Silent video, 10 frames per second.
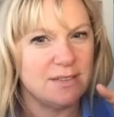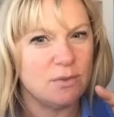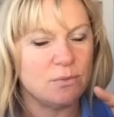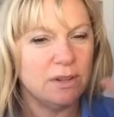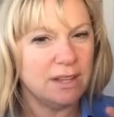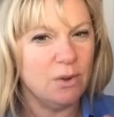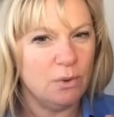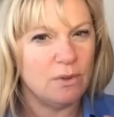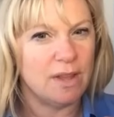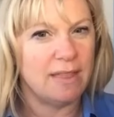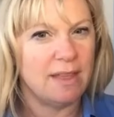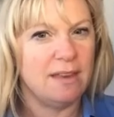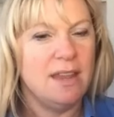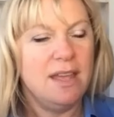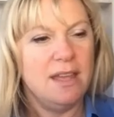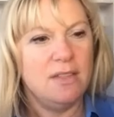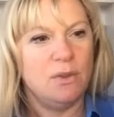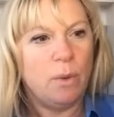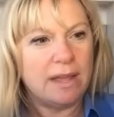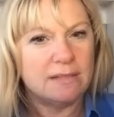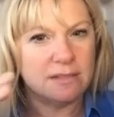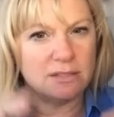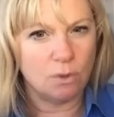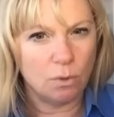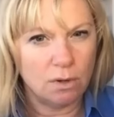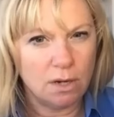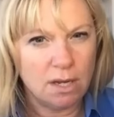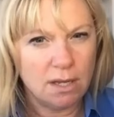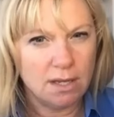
really cool. And then the way it's stored,